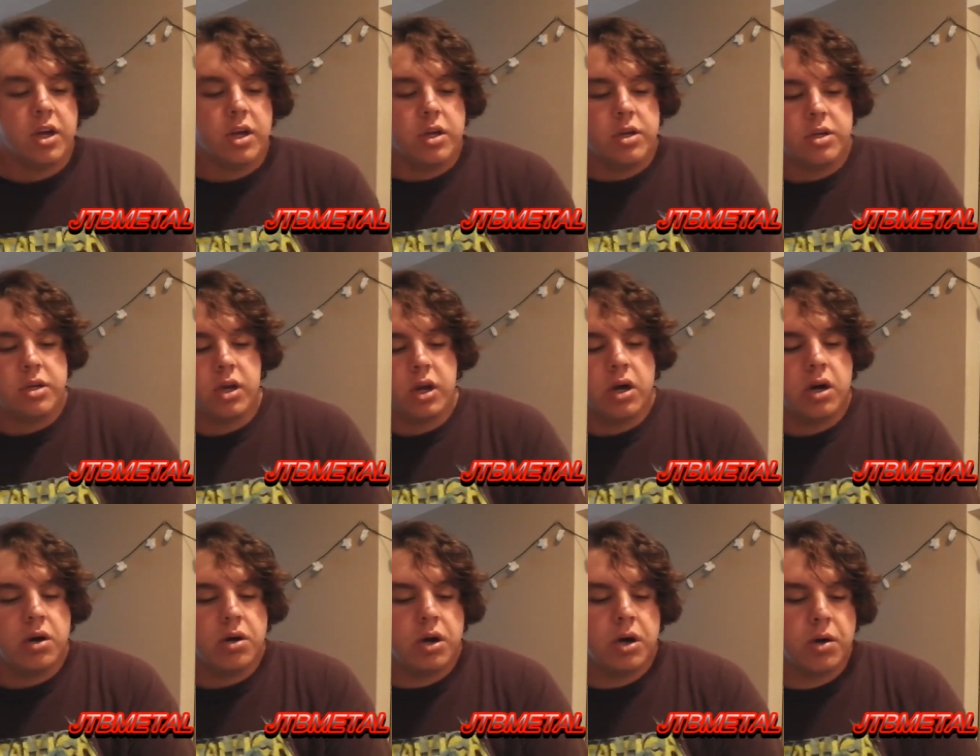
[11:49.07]

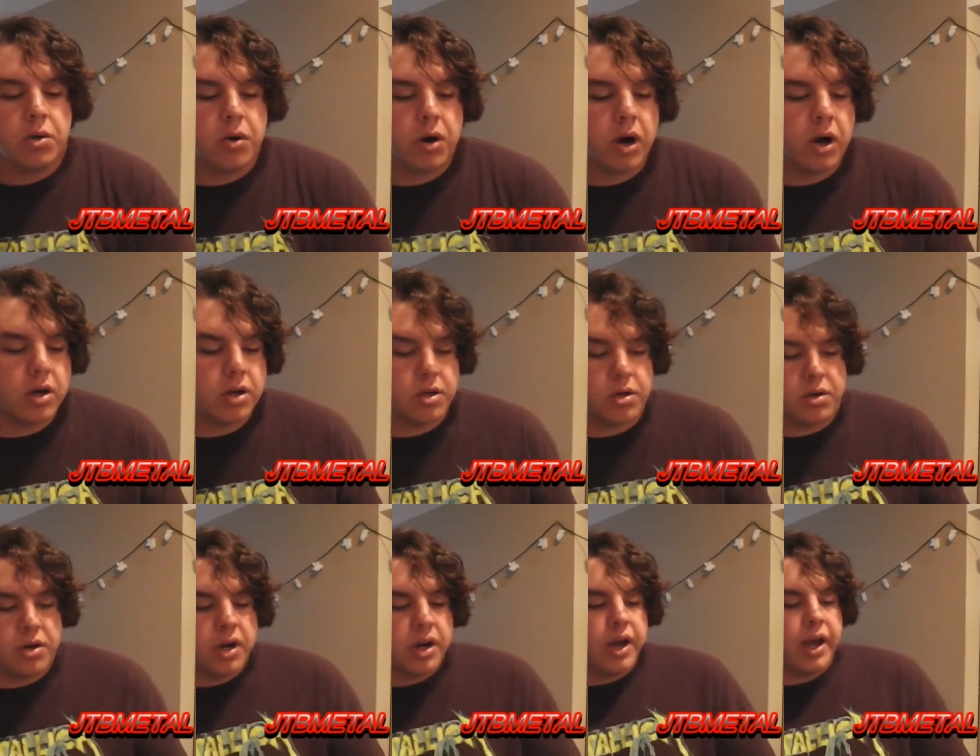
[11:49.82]
So we're
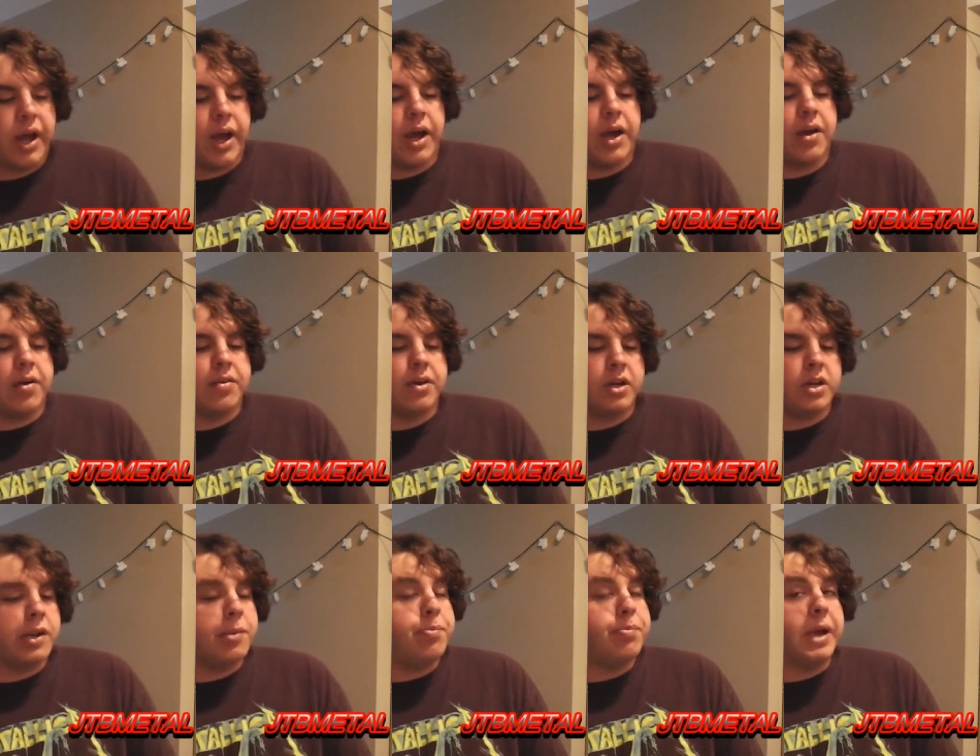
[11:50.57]
also gonna have
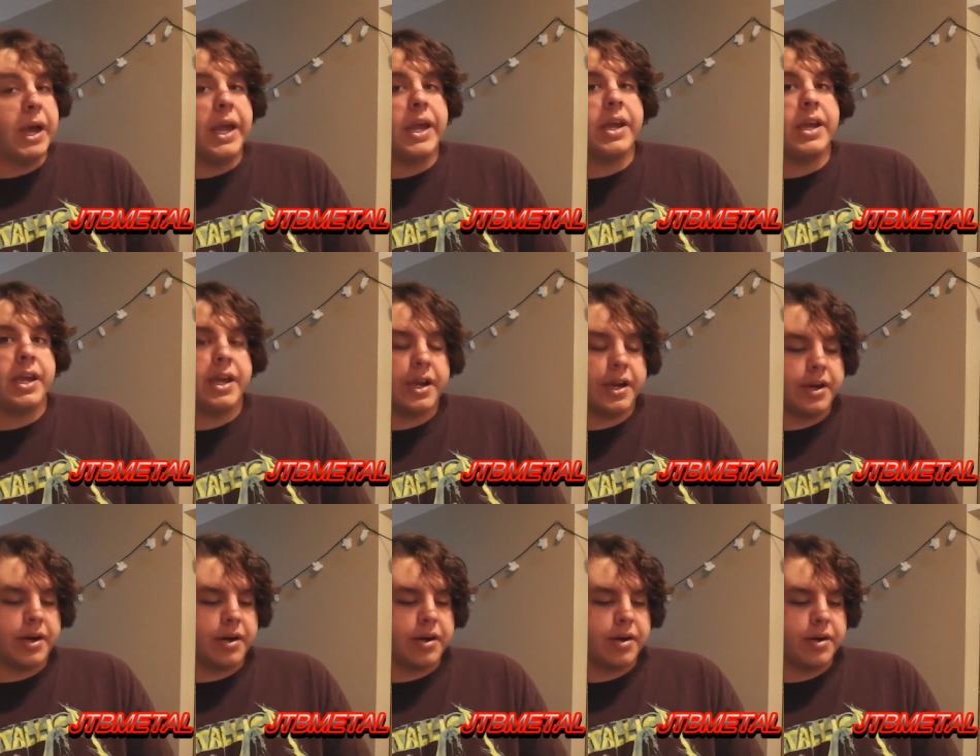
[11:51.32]
a debate
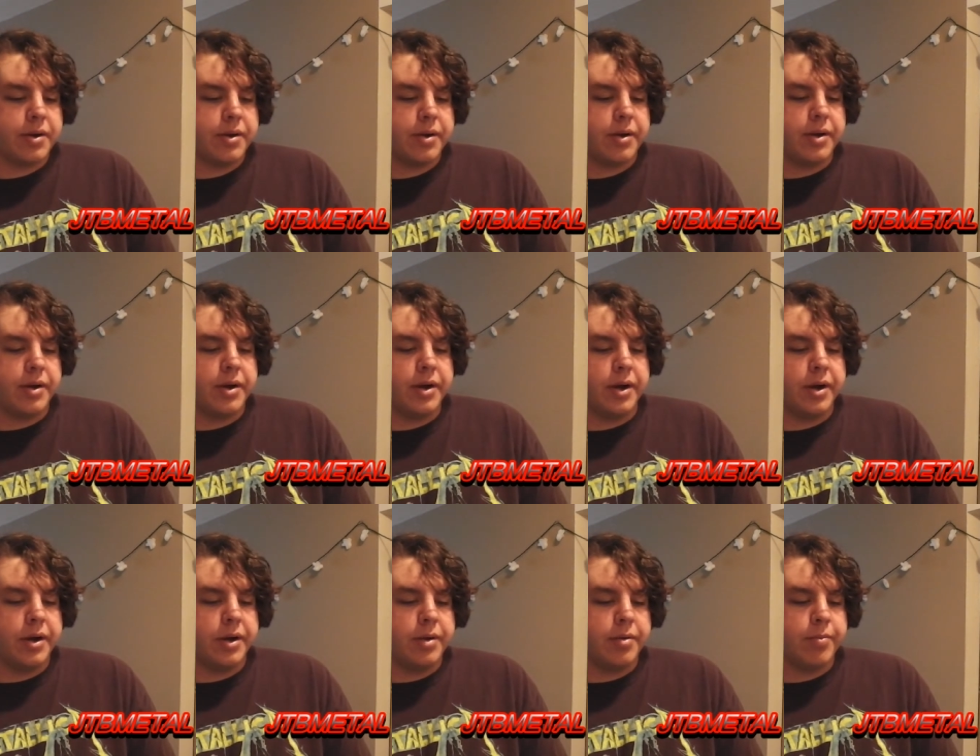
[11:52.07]
here.
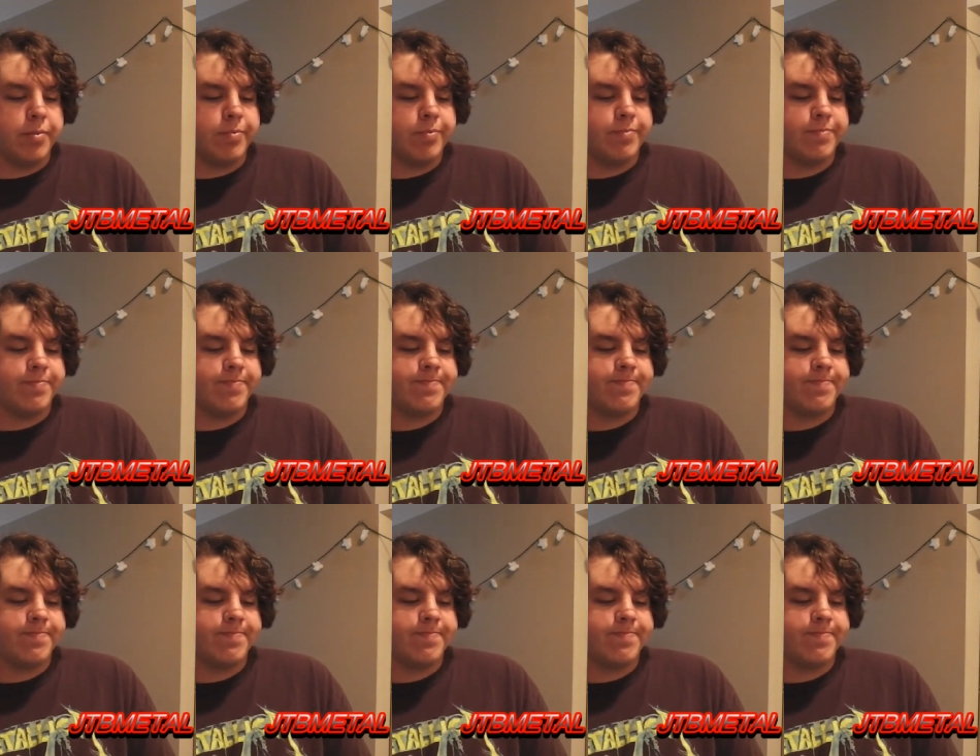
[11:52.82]
Um,